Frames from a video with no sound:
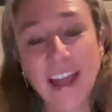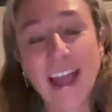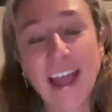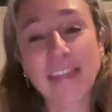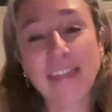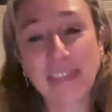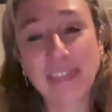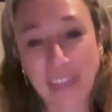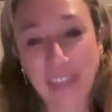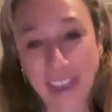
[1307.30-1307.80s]

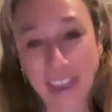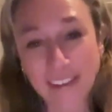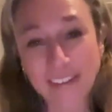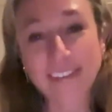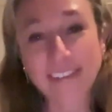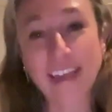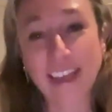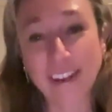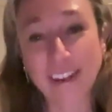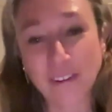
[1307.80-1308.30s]
and
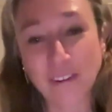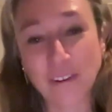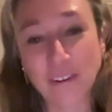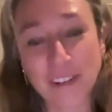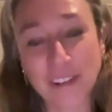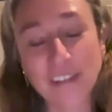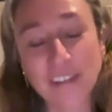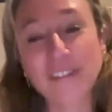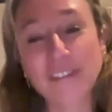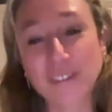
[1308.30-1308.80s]
thanks and
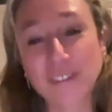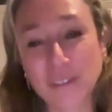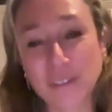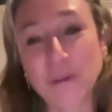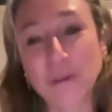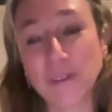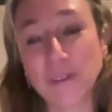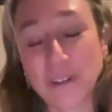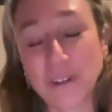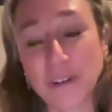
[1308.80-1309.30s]
honor to you
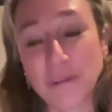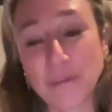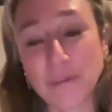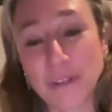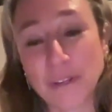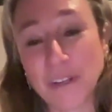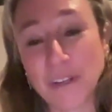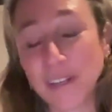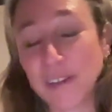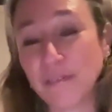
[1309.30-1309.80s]
and your
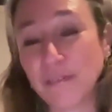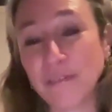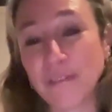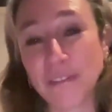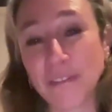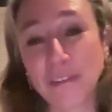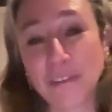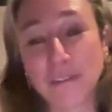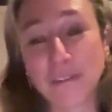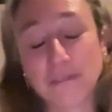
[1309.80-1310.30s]
community for
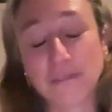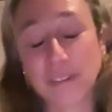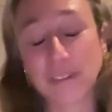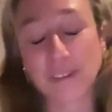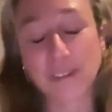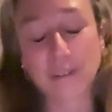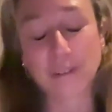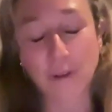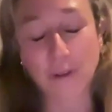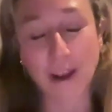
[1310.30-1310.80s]

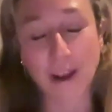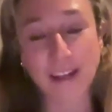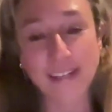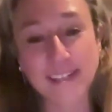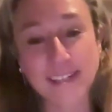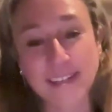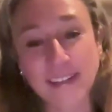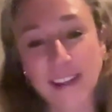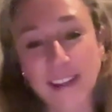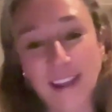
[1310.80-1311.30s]
the
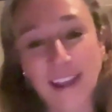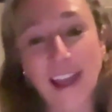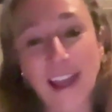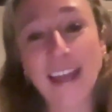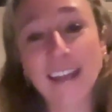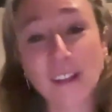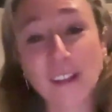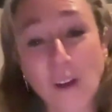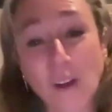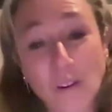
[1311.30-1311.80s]
great
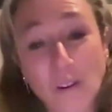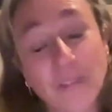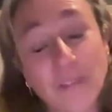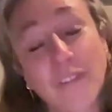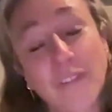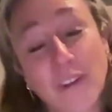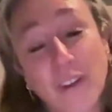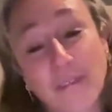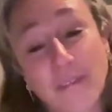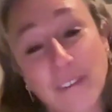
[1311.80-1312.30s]
and long
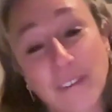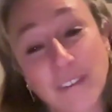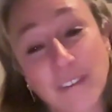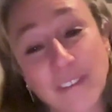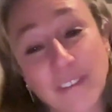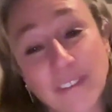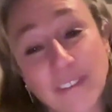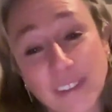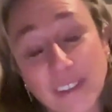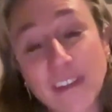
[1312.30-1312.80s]

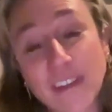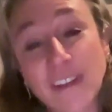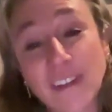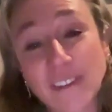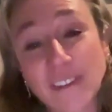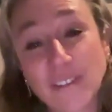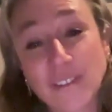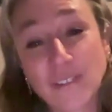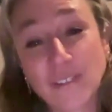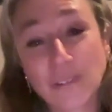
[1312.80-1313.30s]
service
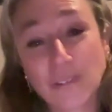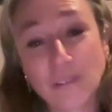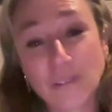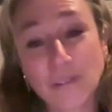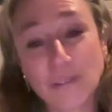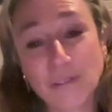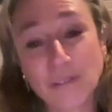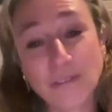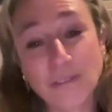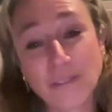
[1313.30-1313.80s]

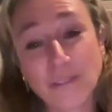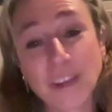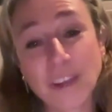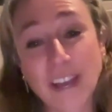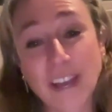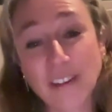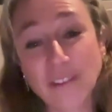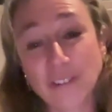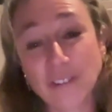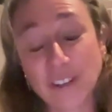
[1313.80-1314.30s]
to the
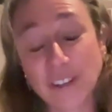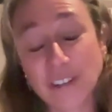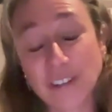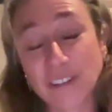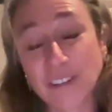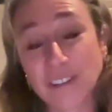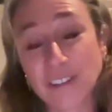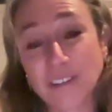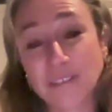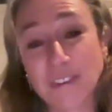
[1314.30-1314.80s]
country and to
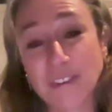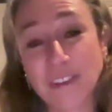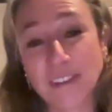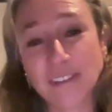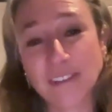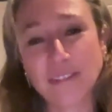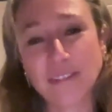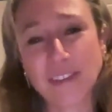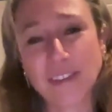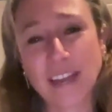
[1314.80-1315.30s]
the
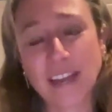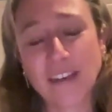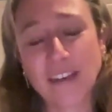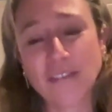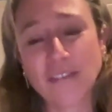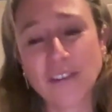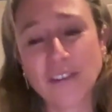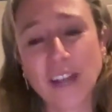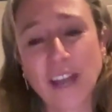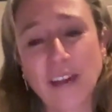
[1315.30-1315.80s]
defense of the
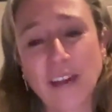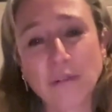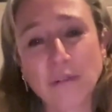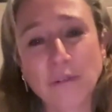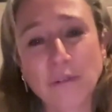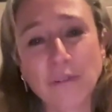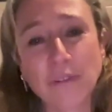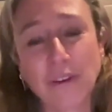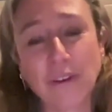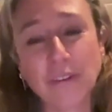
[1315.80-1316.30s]
country, and
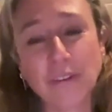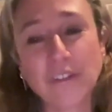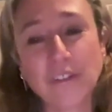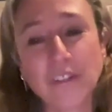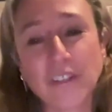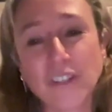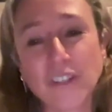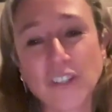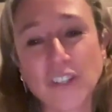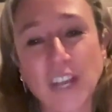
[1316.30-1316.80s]
also
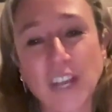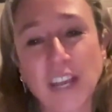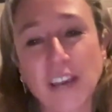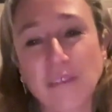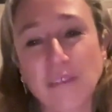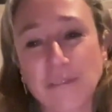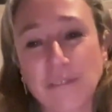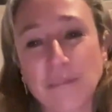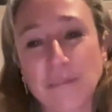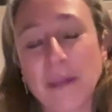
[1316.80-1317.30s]
to share
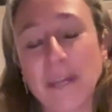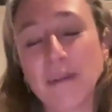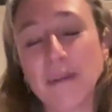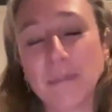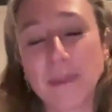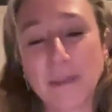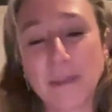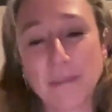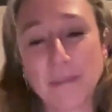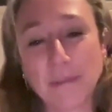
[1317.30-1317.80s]
from many
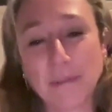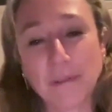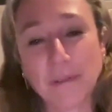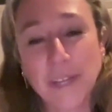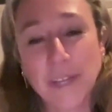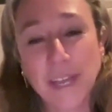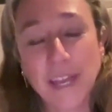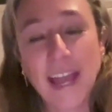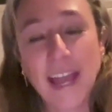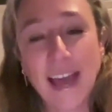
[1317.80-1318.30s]
people
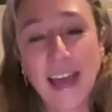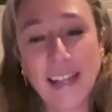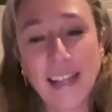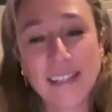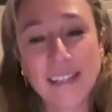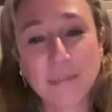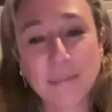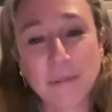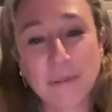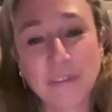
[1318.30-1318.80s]
our
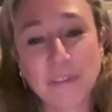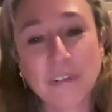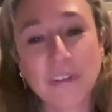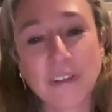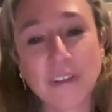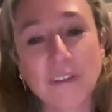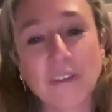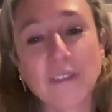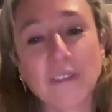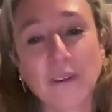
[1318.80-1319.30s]
deepest
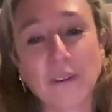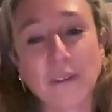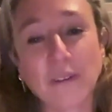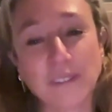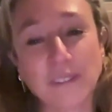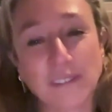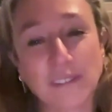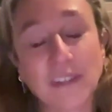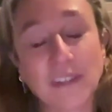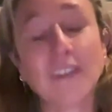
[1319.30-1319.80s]

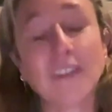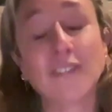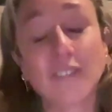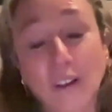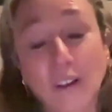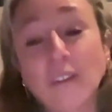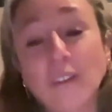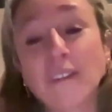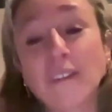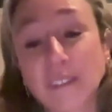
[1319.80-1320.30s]

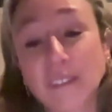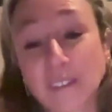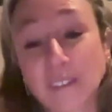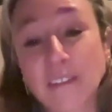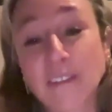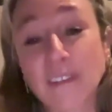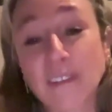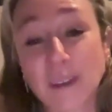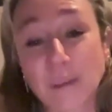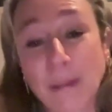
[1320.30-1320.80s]

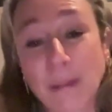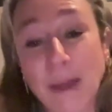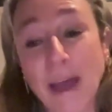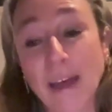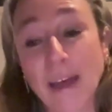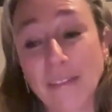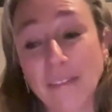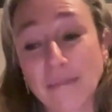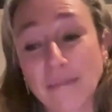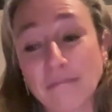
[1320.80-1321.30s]
condolences
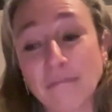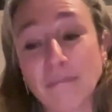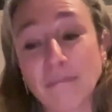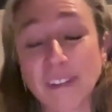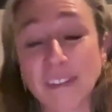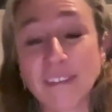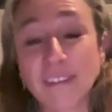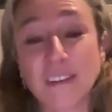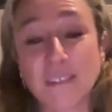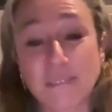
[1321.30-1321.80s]
about
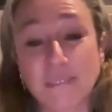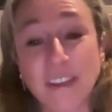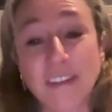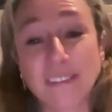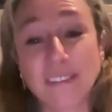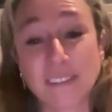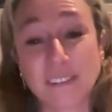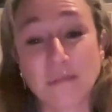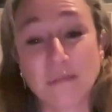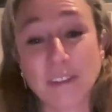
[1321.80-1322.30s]
recent
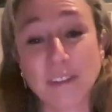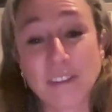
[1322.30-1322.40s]
events at